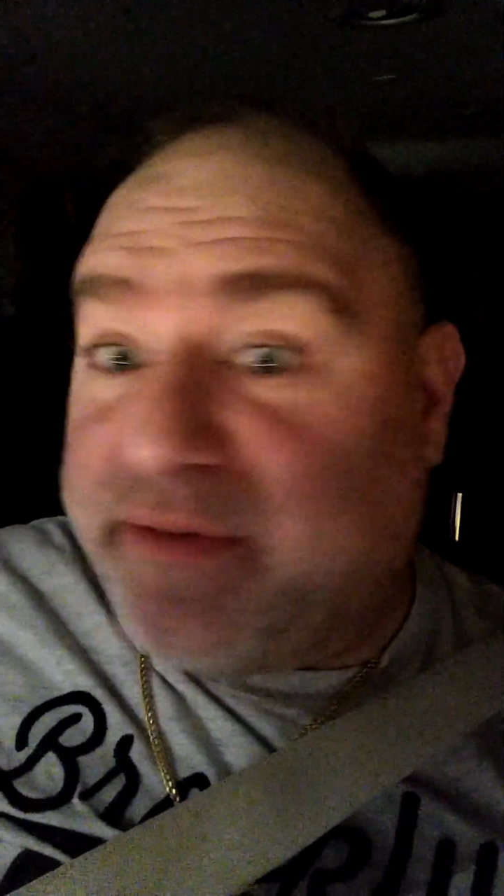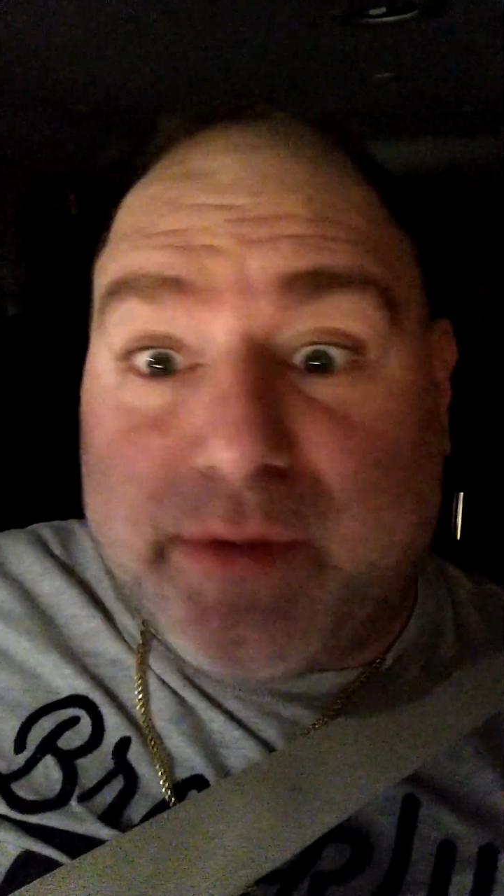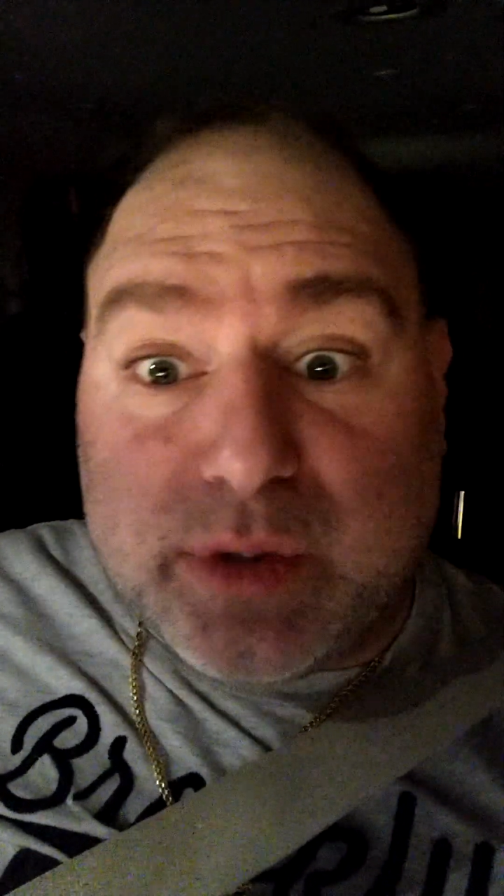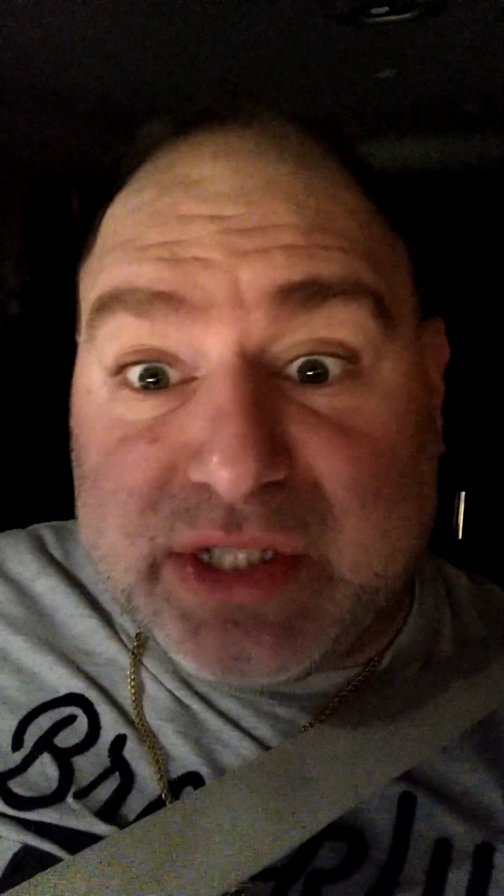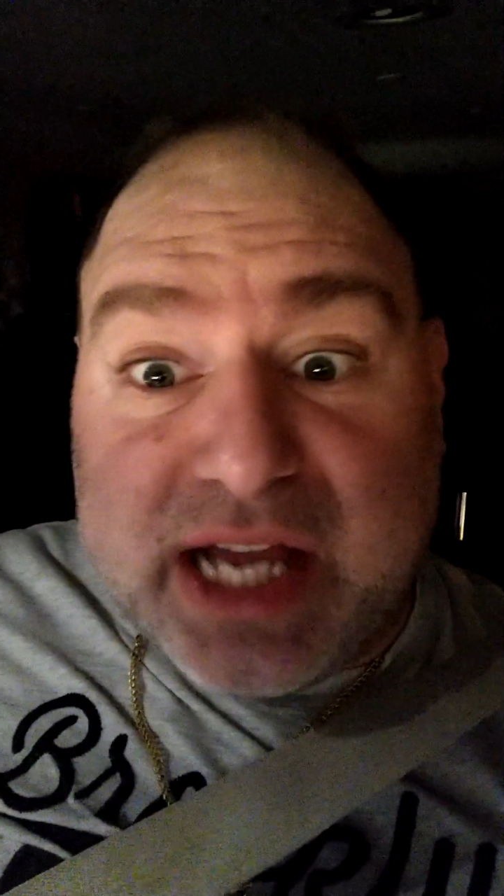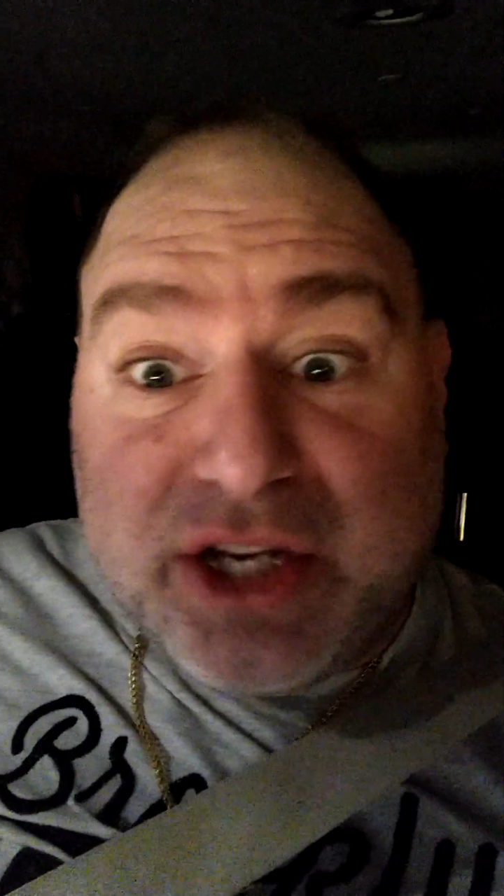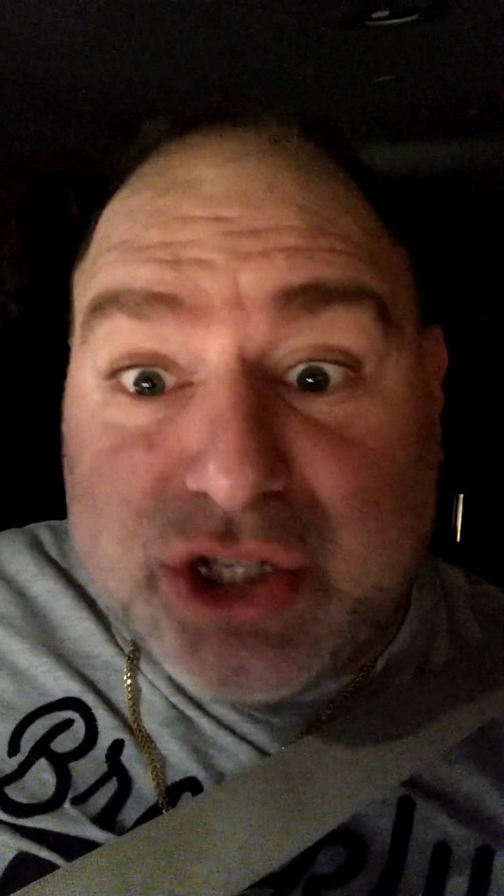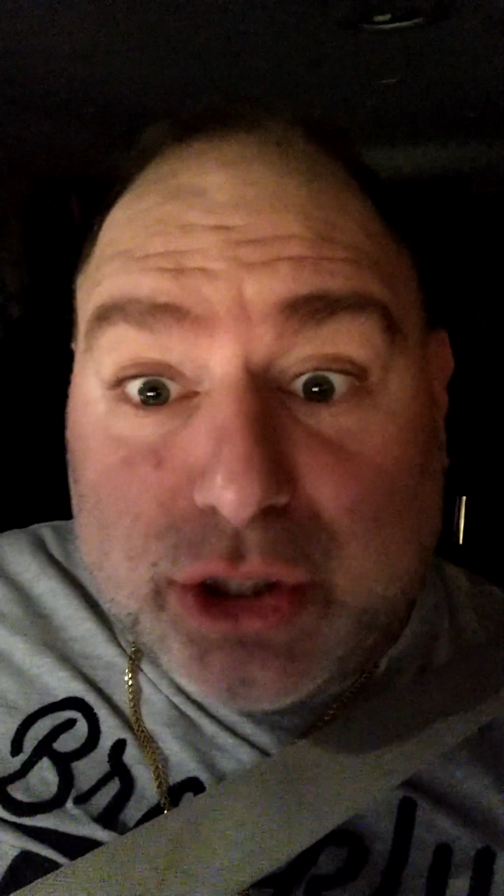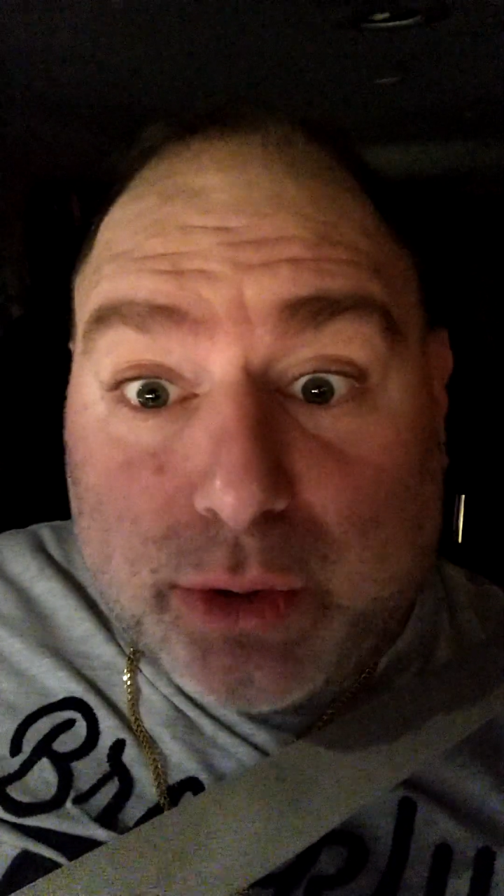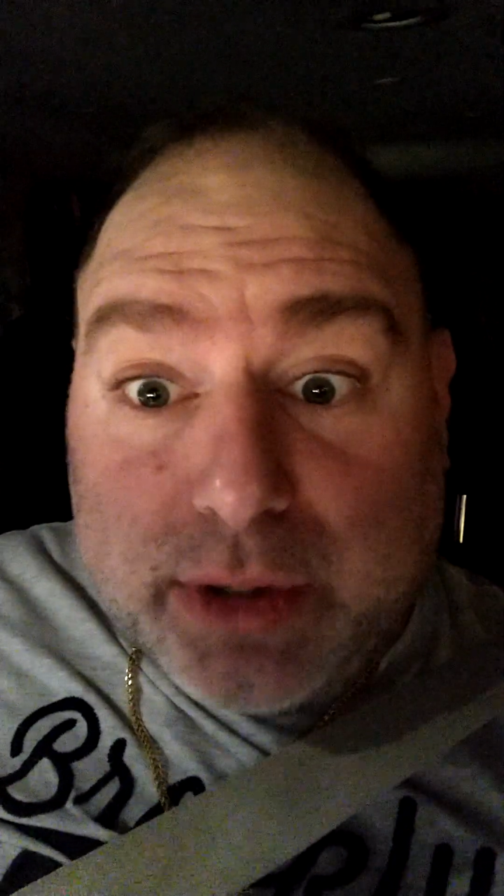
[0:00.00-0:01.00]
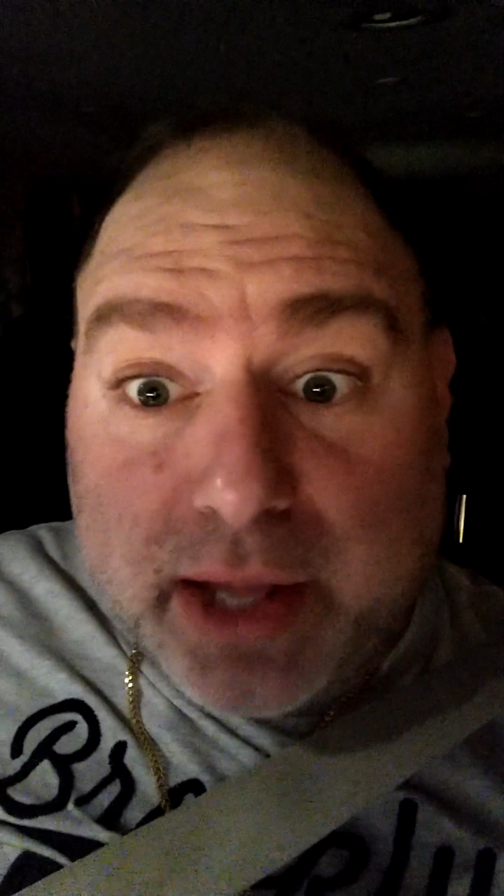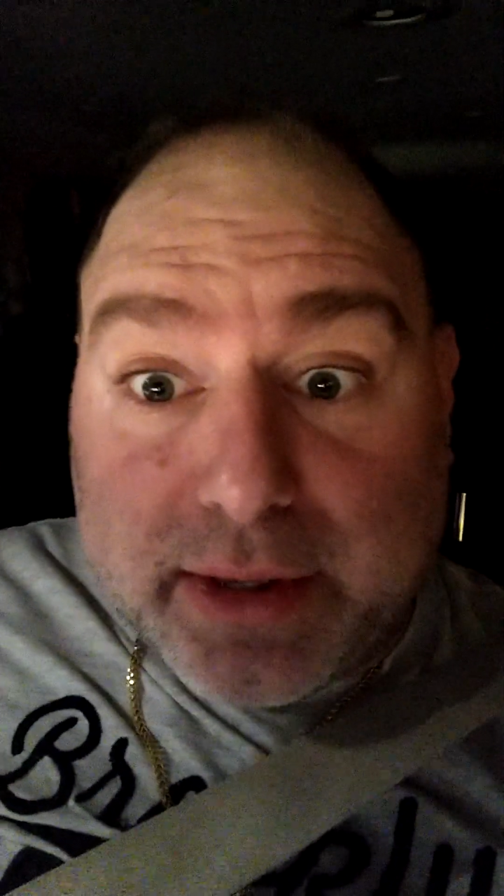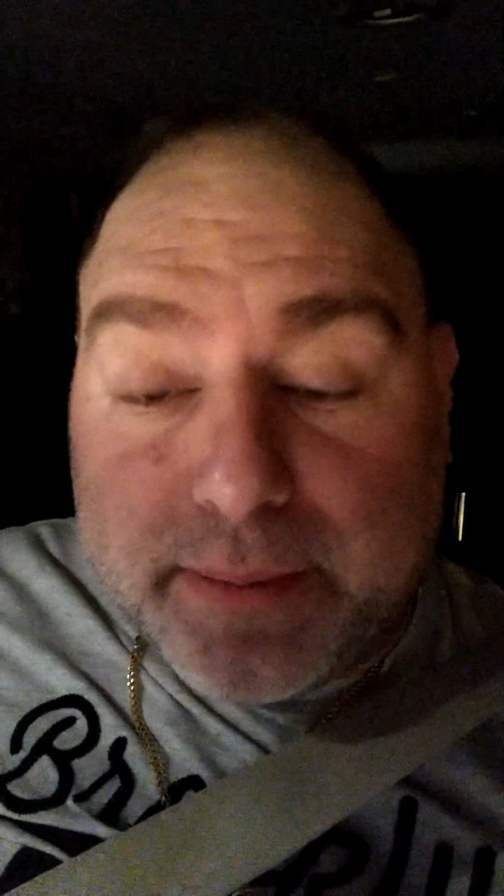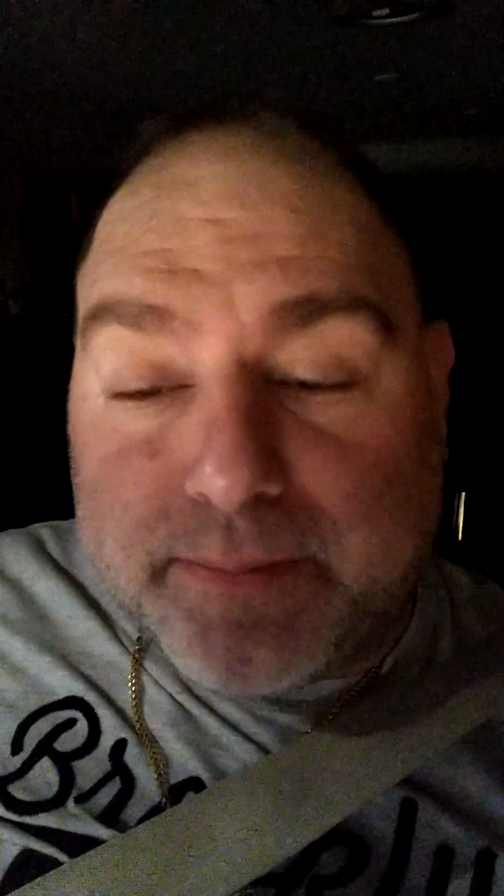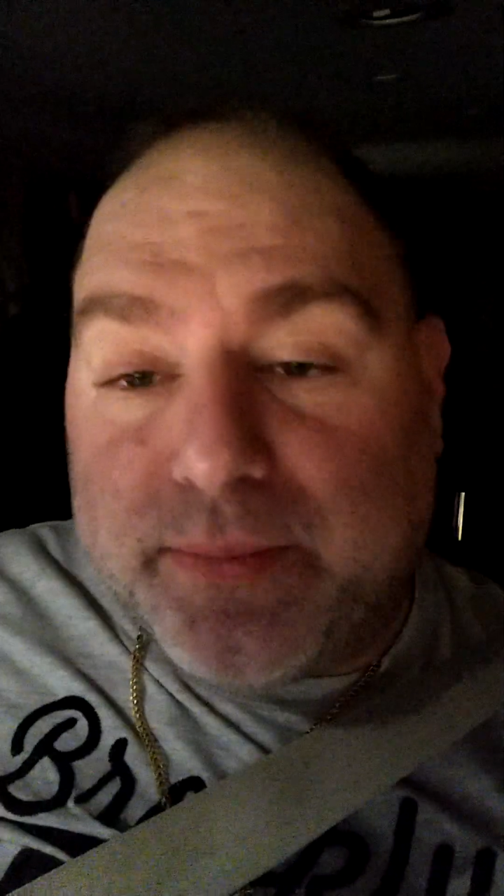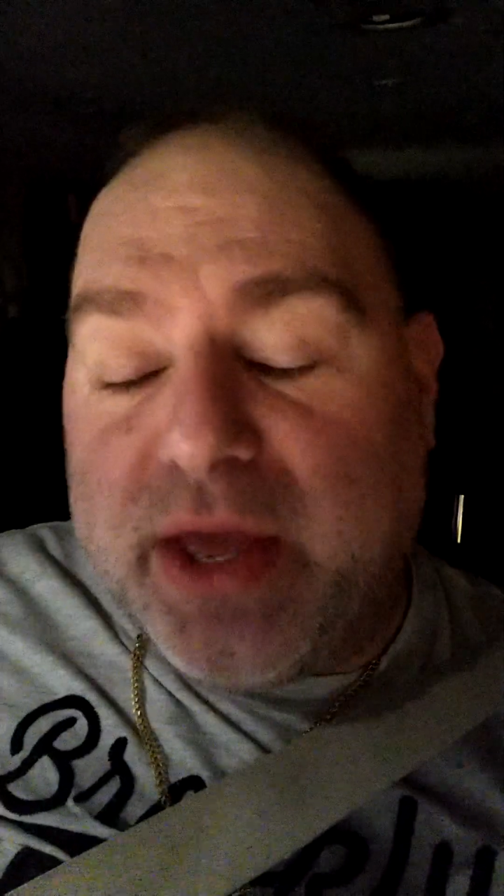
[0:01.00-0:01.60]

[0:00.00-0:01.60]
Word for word: if he was dead. She didn't know nothing.